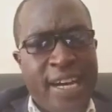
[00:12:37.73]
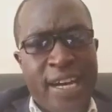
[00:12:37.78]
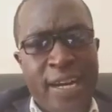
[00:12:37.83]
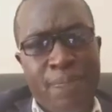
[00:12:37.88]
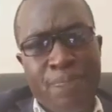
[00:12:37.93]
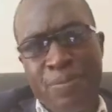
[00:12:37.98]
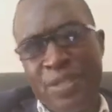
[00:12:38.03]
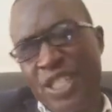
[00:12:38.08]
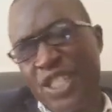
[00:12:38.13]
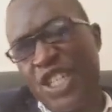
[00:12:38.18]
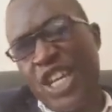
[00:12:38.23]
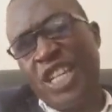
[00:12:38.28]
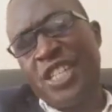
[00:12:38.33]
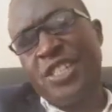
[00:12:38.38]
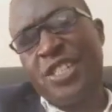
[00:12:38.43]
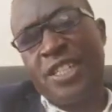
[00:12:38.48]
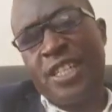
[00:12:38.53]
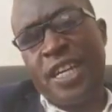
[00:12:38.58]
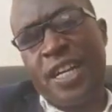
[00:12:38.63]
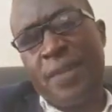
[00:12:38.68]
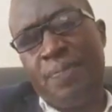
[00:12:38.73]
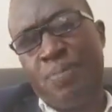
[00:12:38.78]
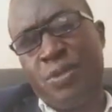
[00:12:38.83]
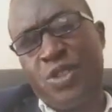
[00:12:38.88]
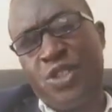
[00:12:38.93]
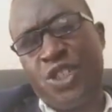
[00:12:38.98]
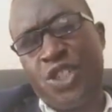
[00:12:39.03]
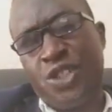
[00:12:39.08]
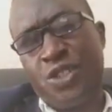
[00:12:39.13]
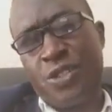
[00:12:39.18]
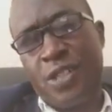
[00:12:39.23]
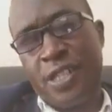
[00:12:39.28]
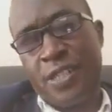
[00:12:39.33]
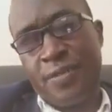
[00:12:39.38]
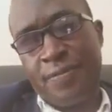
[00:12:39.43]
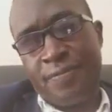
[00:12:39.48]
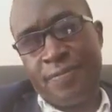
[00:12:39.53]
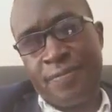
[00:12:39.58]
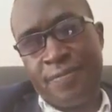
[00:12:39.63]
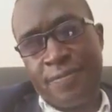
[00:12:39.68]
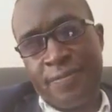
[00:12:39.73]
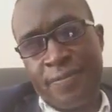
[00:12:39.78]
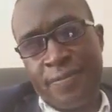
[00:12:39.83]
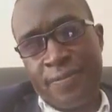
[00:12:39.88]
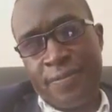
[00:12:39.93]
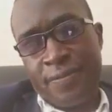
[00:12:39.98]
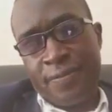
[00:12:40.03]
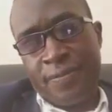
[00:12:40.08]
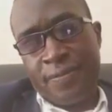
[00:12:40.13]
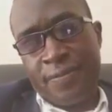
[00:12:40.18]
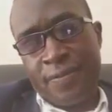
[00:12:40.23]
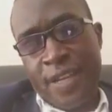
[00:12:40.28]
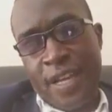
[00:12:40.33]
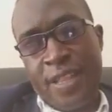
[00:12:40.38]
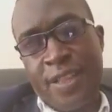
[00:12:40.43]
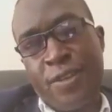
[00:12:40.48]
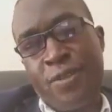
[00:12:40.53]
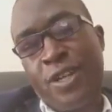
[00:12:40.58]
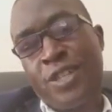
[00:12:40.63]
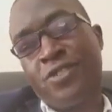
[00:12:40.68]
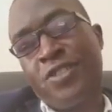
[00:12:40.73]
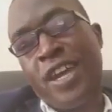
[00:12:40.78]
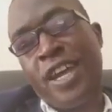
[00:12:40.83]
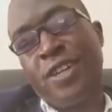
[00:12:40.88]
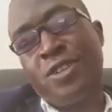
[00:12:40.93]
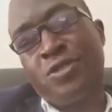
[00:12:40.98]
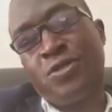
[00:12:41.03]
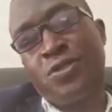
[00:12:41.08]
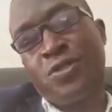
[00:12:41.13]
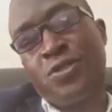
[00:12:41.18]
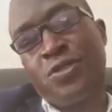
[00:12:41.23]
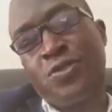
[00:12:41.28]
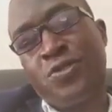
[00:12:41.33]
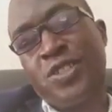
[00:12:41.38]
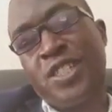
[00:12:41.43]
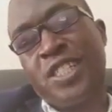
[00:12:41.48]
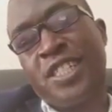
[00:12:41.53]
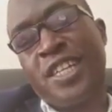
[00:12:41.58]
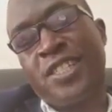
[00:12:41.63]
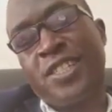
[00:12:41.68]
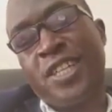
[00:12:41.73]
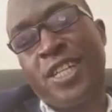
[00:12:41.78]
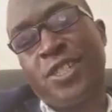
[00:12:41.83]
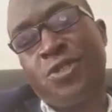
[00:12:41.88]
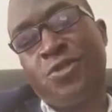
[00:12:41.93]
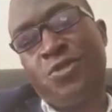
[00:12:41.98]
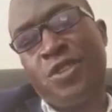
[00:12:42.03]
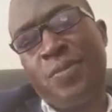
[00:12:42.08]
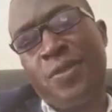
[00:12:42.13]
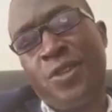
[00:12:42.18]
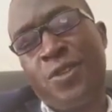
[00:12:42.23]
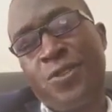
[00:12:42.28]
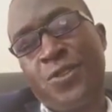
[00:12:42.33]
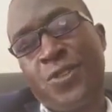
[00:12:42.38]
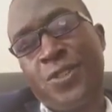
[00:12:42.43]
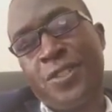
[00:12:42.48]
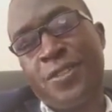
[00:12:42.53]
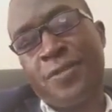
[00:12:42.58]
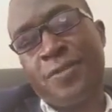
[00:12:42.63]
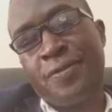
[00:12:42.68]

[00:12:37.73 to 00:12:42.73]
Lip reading: prejudged position, and they were trying to treat us as criminals,